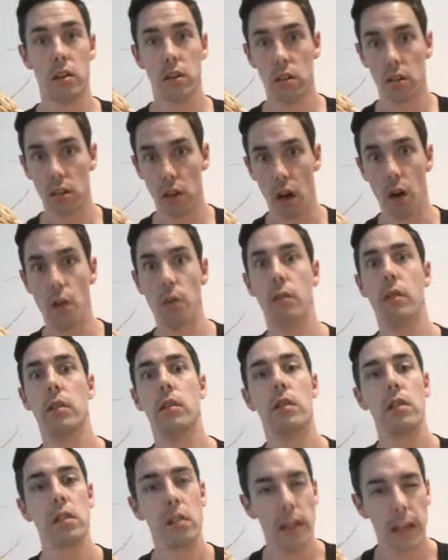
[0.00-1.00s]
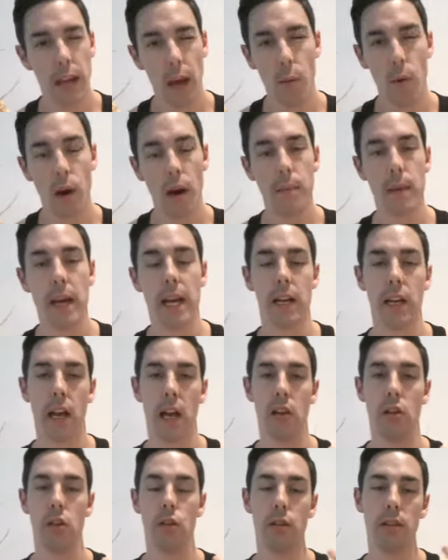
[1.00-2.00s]
you know, you get what I mean.
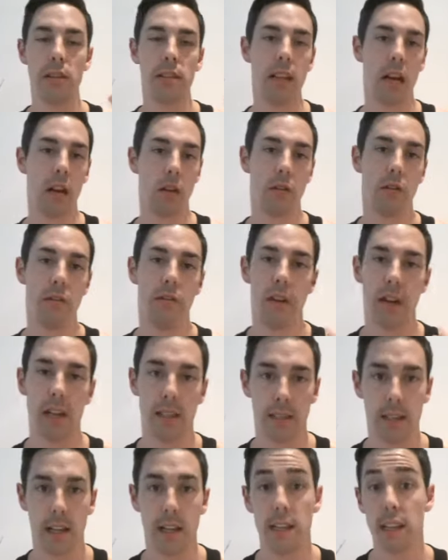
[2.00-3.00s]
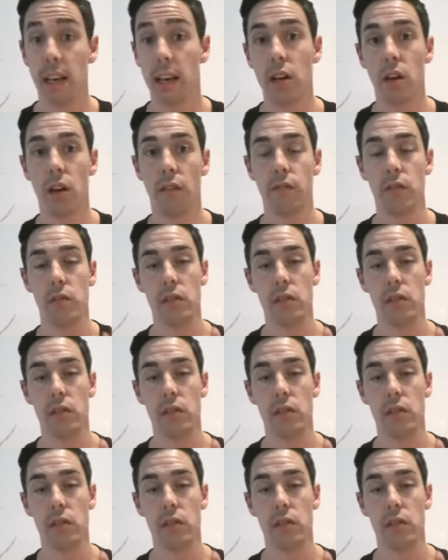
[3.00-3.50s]
And you sacrifice that day off.